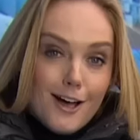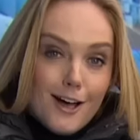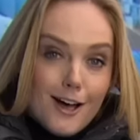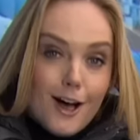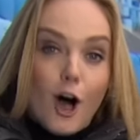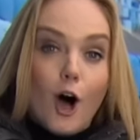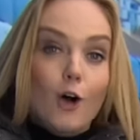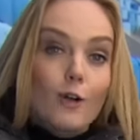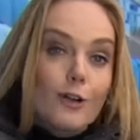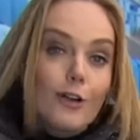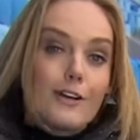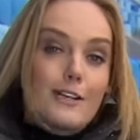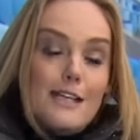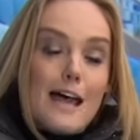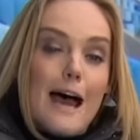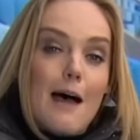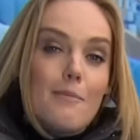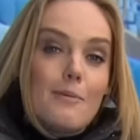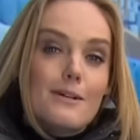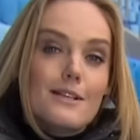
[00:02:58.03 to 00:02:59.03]
A whole lot has
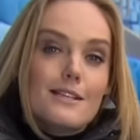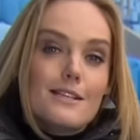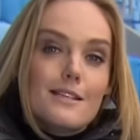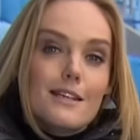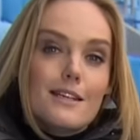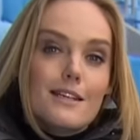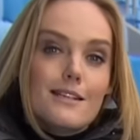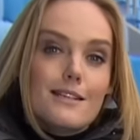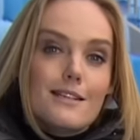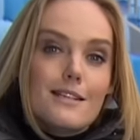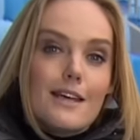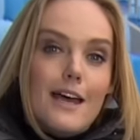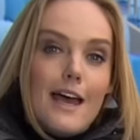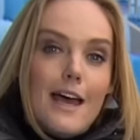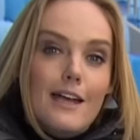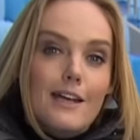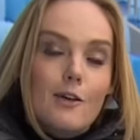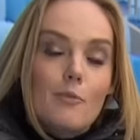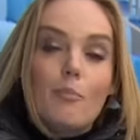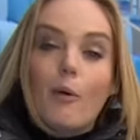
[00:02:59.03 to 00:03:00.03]
happened since then,